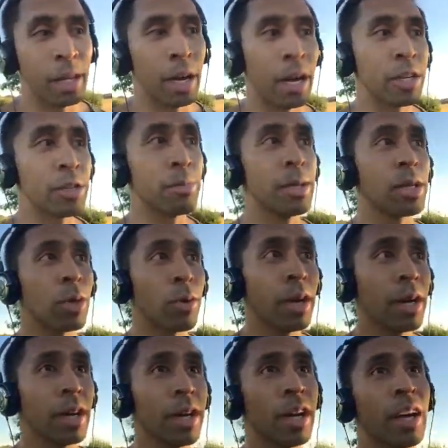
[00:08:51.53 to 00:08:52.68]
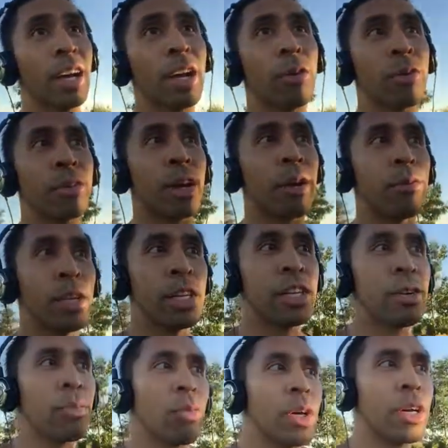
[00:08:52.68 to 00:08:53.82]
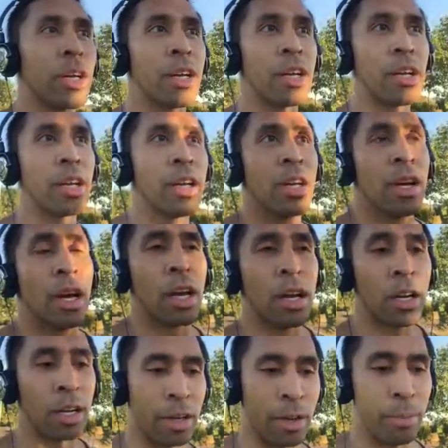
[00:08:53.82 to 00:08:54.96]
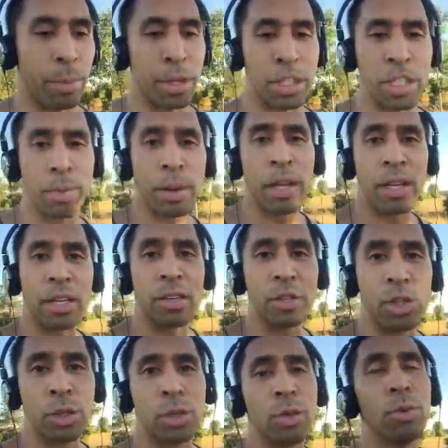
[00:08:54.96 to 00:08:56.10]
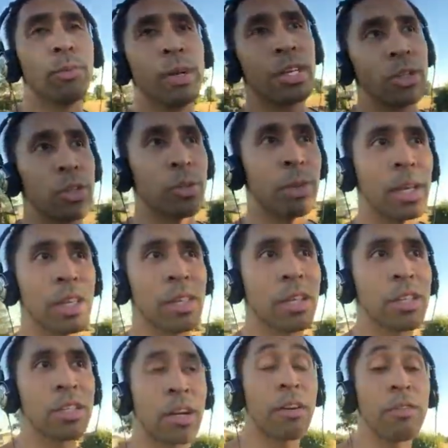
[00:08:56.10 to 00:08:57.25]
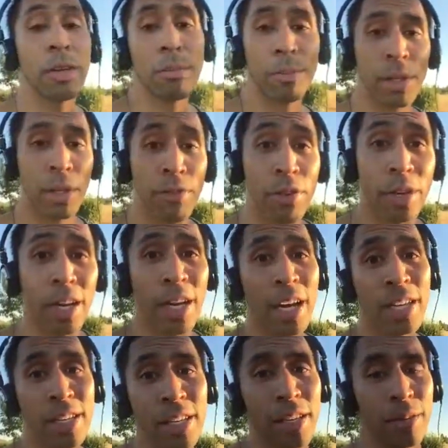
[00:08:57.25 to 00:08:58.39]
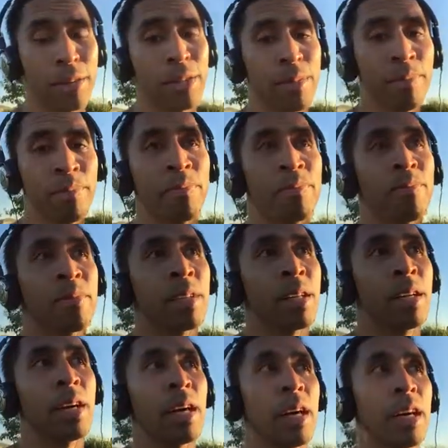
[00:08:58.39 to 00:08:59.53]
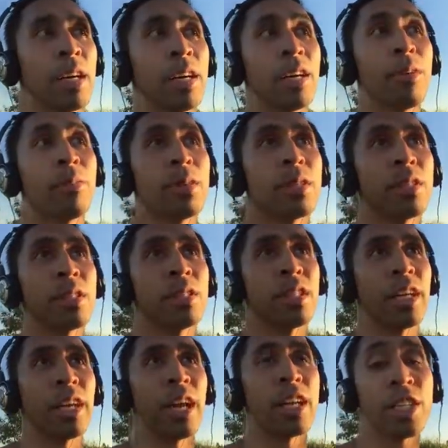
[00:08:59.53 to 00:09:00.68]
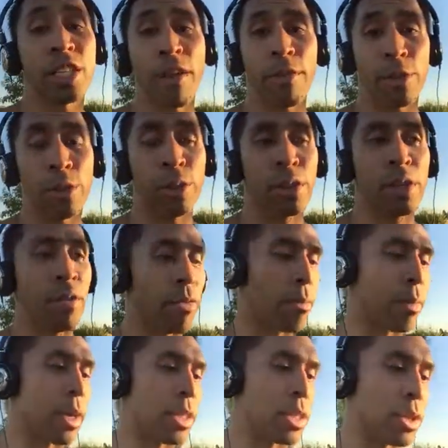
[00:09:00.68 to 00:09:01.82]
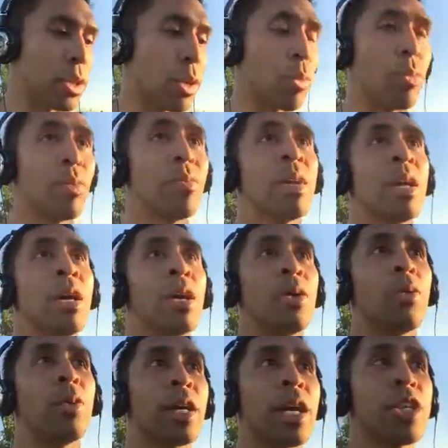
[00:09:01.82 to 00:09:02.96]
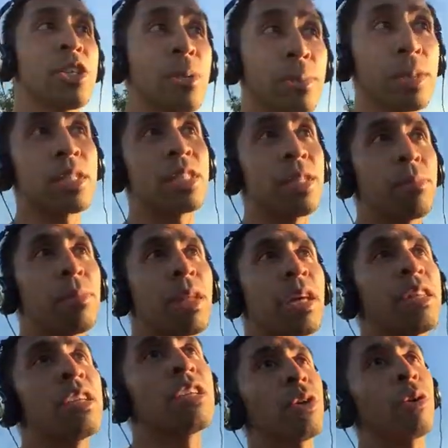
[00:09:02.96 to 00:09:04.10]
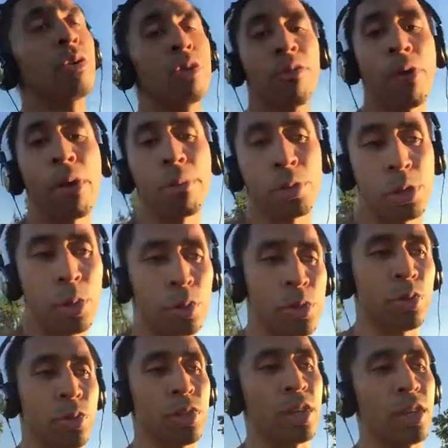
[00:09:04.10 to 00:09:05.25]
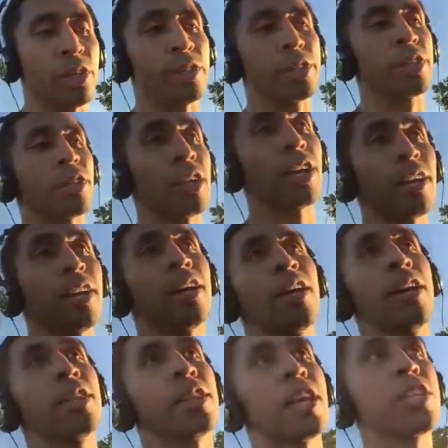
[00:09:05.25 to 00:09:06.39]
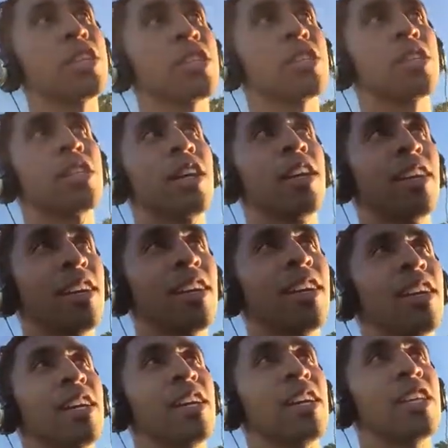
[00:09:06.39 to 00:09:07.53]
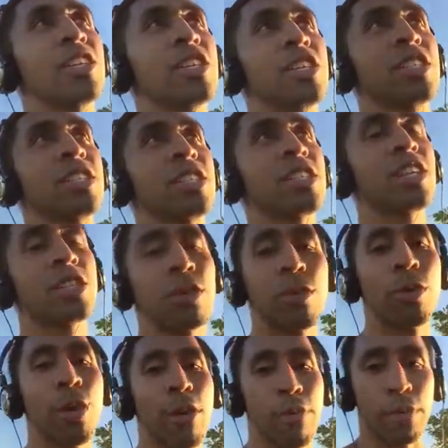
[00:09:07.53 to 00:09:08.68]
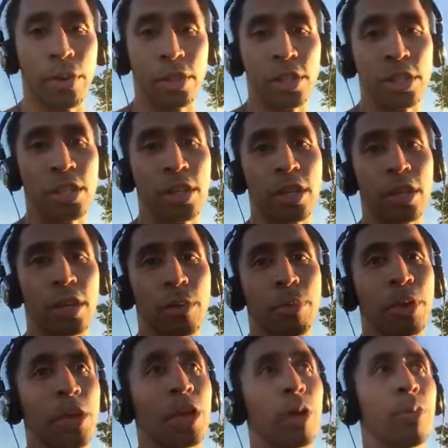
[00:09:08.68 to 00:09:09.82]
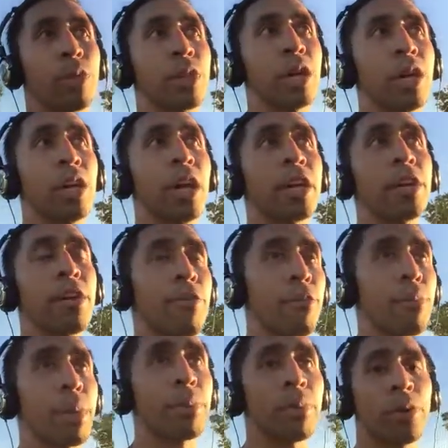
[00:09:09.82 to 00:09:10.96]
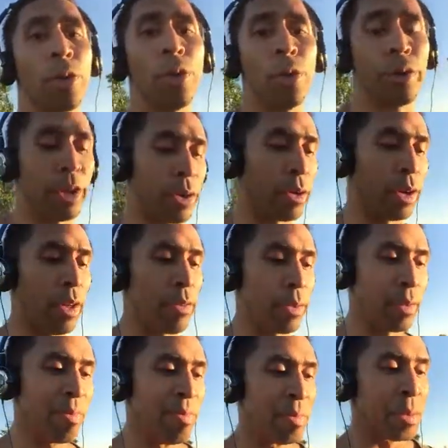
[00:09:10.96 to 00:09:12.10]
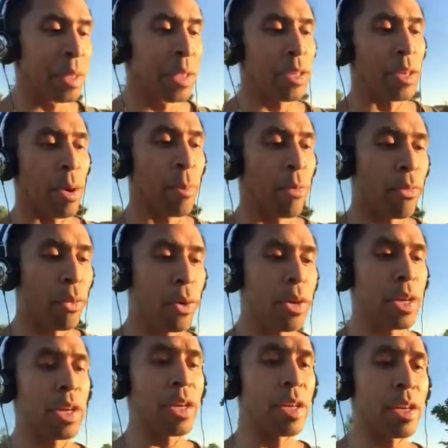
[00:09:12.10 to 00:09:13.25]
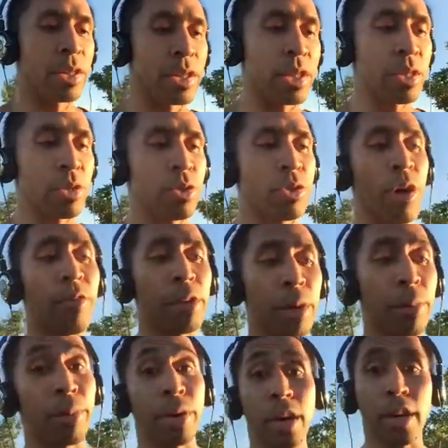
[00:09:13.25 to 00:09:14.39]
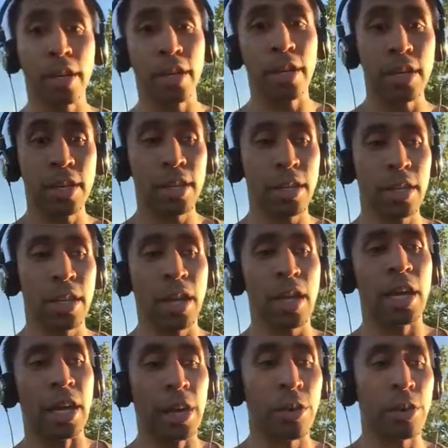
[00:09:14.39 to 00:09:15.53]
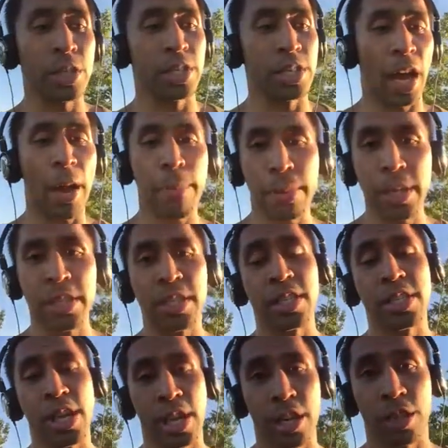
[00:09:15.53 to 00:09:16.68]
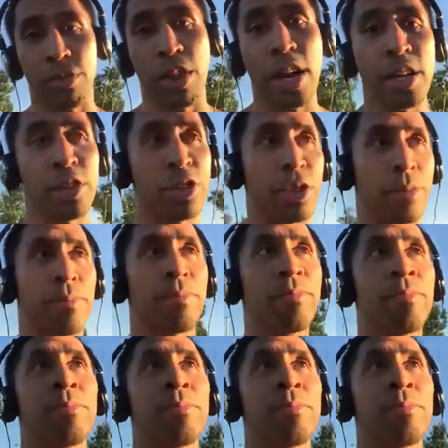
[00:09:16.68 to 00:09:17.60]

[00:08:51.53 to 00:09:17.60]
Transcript: I used to be the quiet guy. I don't, I really didn't want to uh, participate in too much, too many things and everything. Believe it or not, I didn't. Uh, I would like, I just have a totally different mindset. So when I jumped in something like I would develop social skills. Okay, that just, it's just such a great feeling just to communicate with a lot of different people on a whole nother level. Number four is traveling abroad. It, it increases happiness and satisfaction.